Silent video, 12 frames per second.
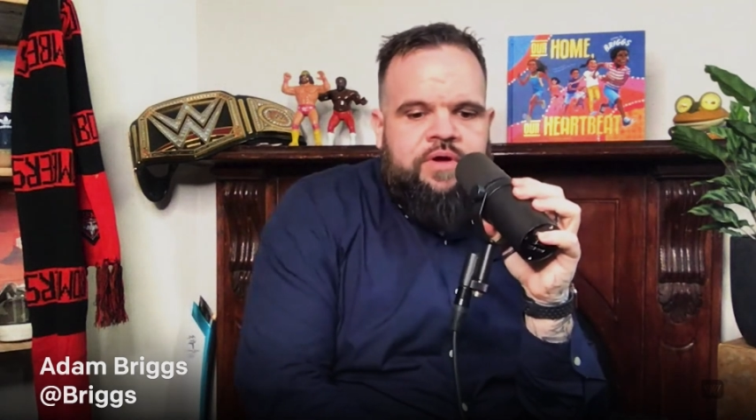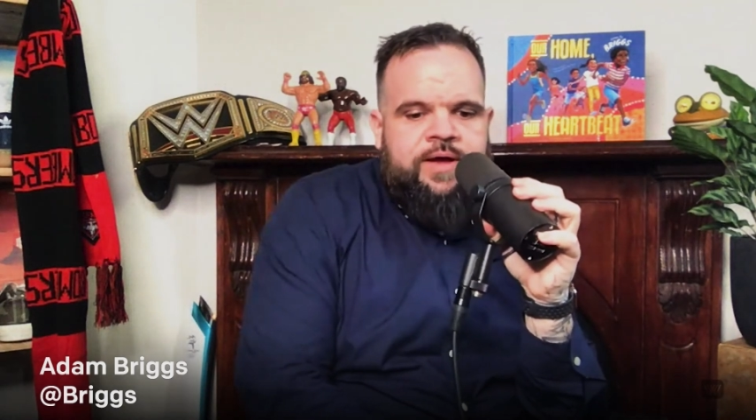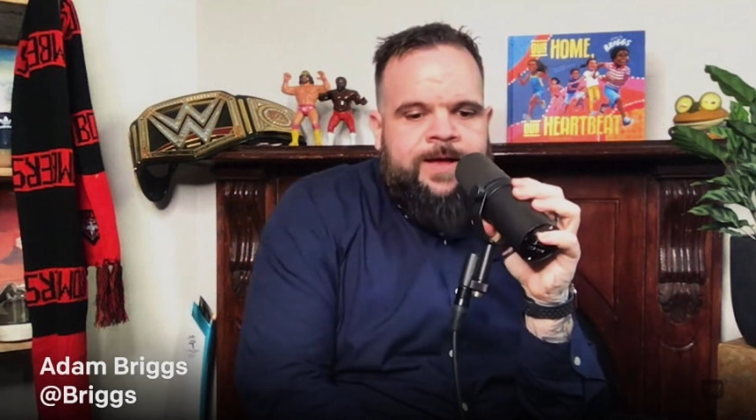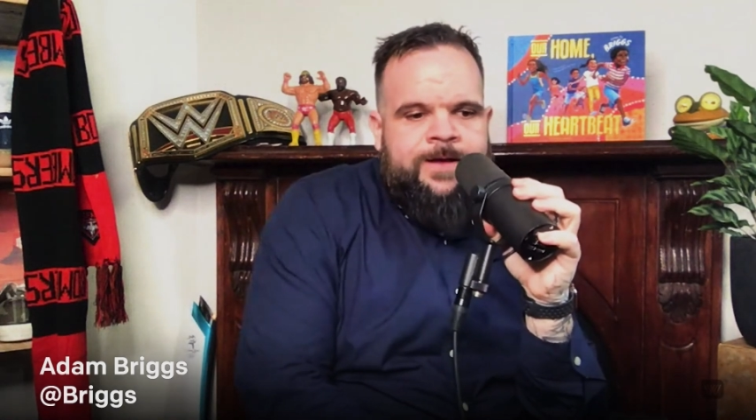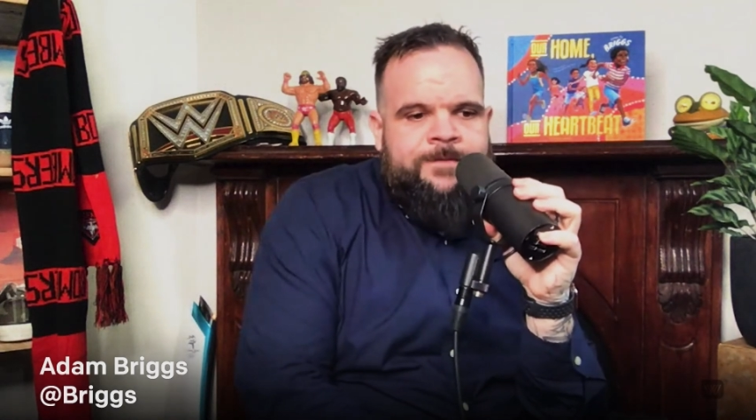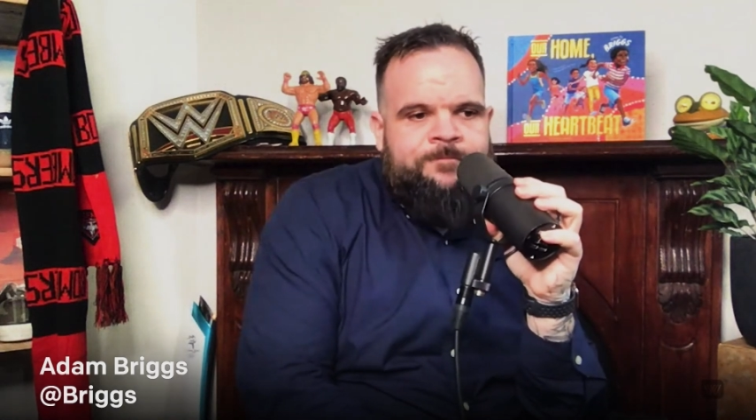
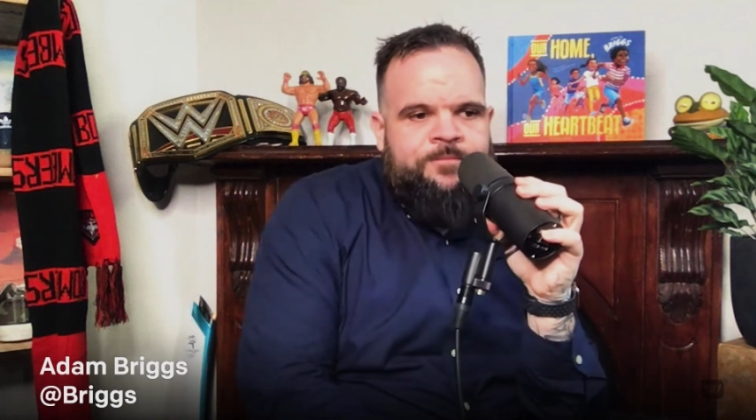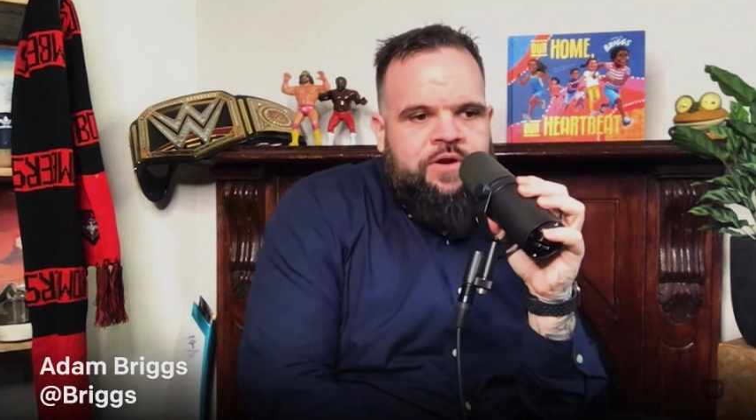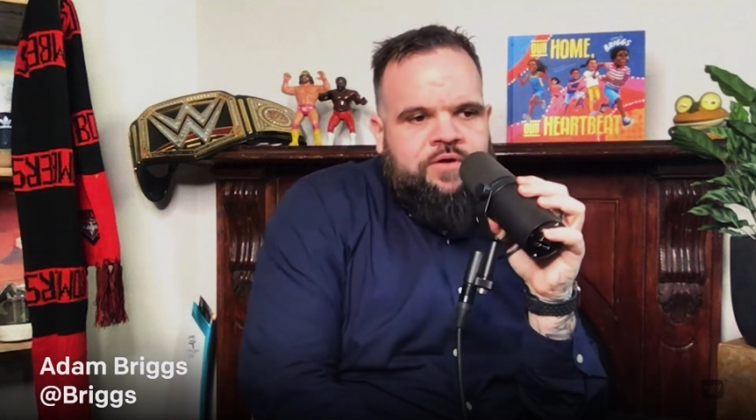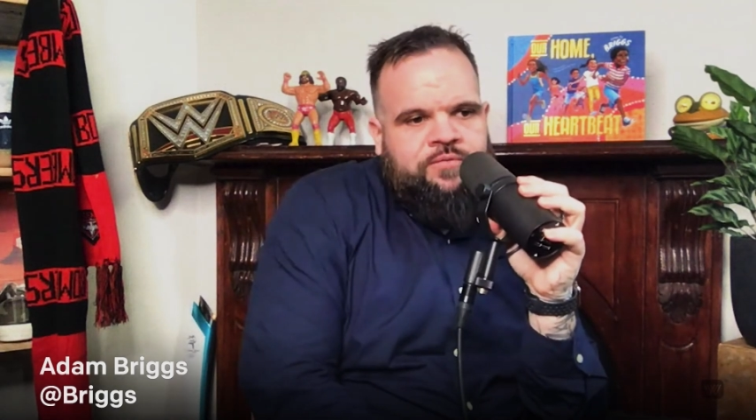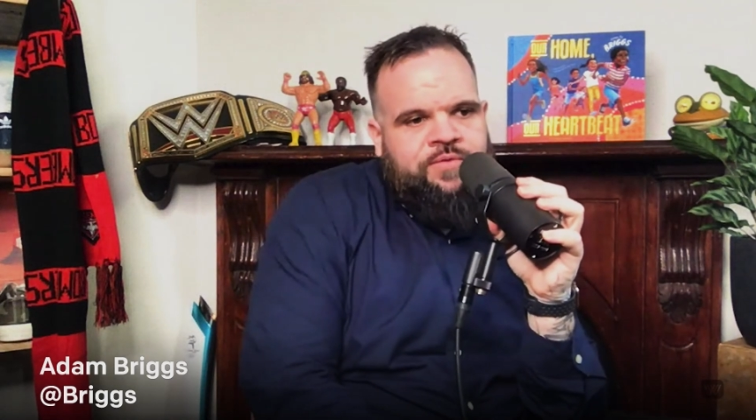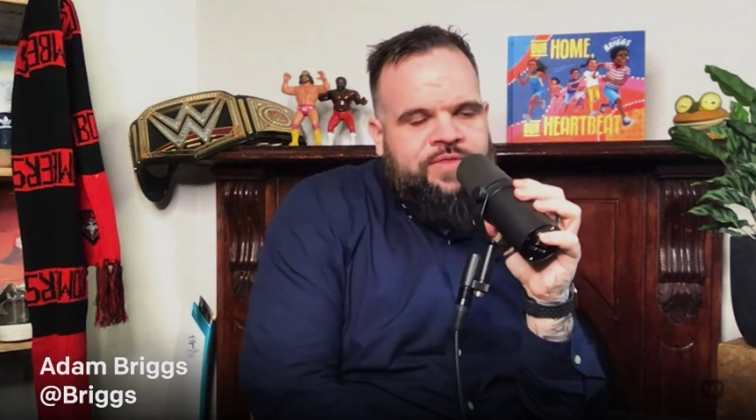
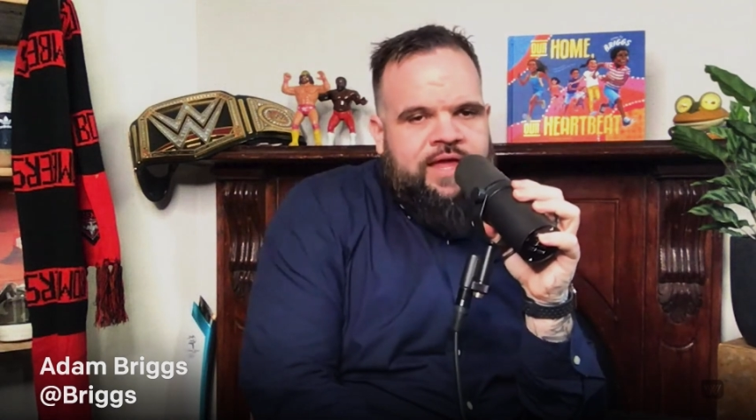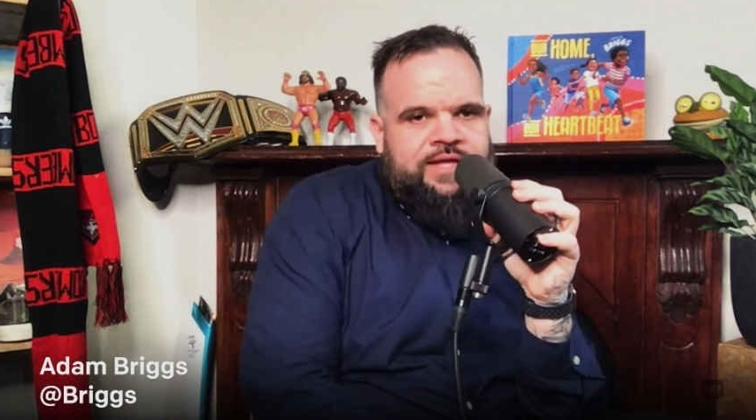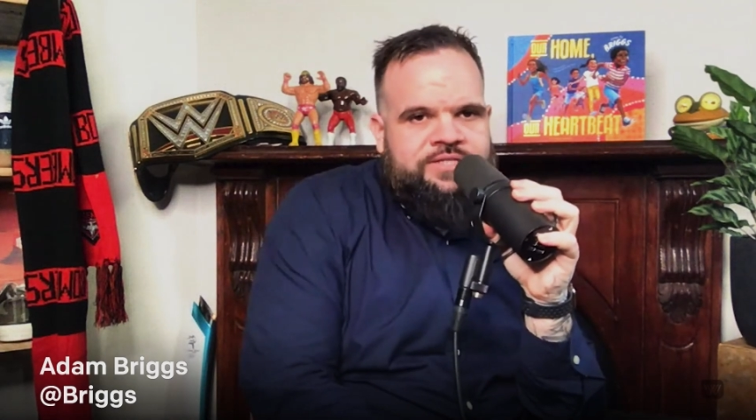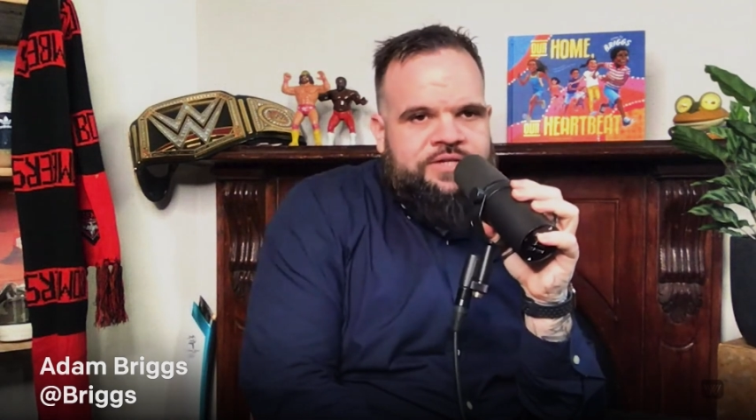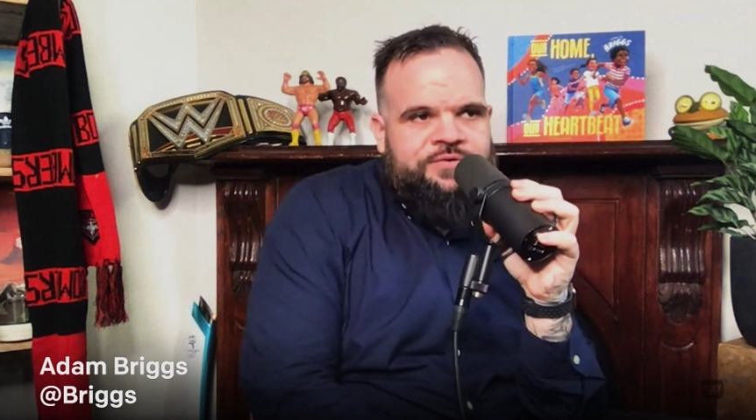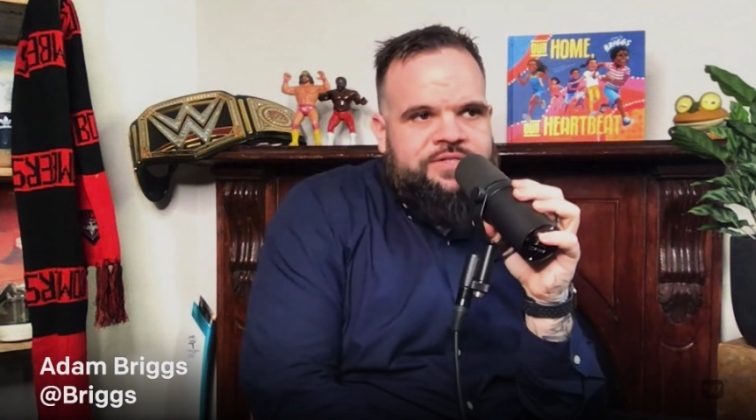with
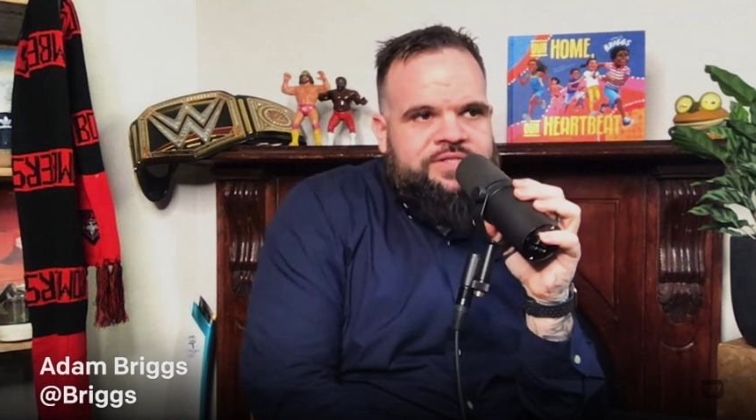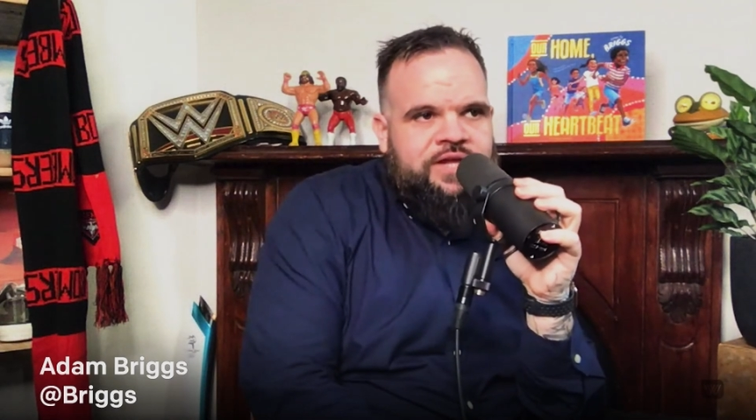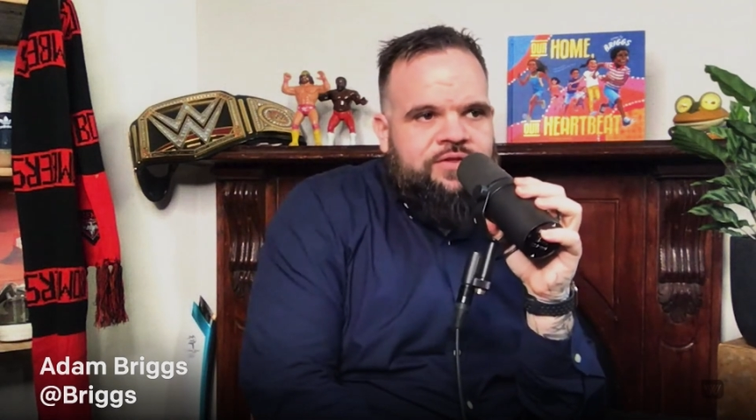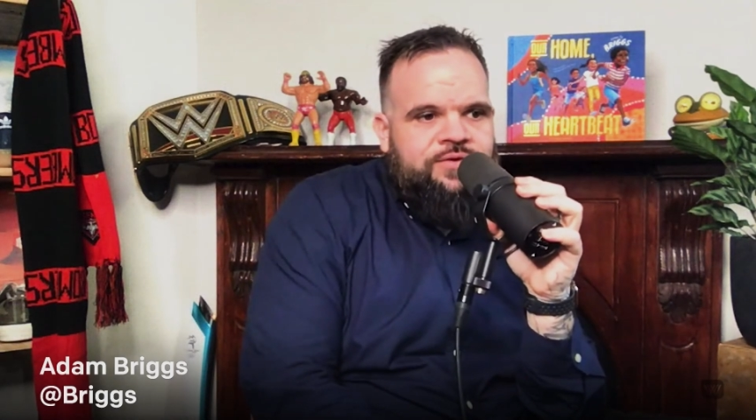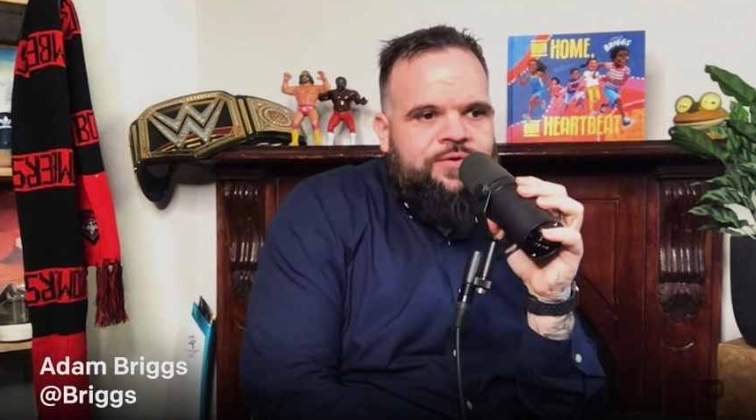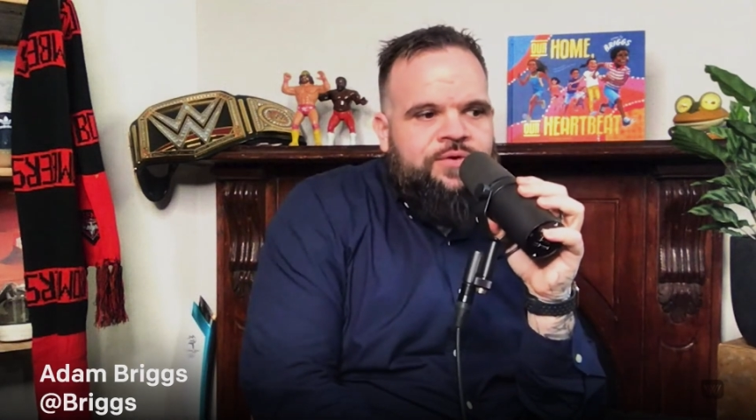their series
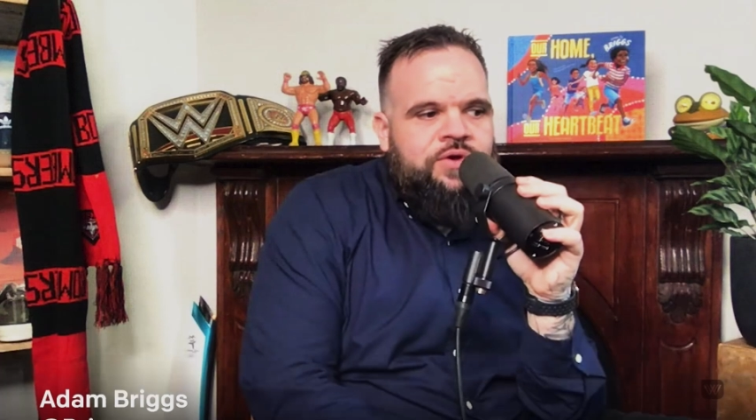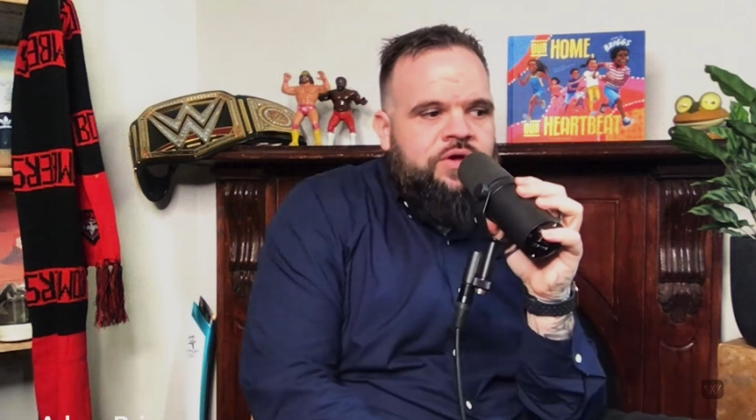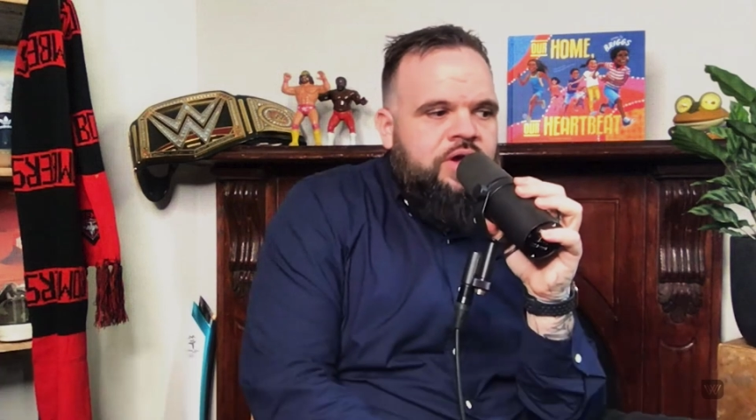they do.